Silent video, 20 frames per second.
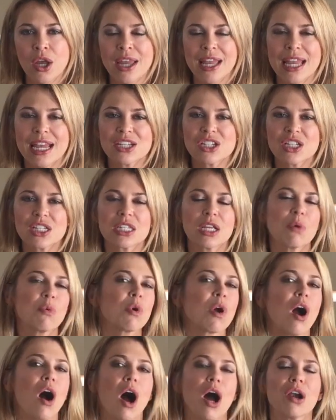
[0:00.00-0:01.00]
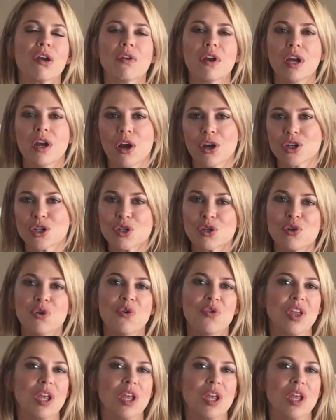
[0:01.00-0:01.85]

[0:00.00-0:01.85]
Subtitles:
It's just that we're honoring our truth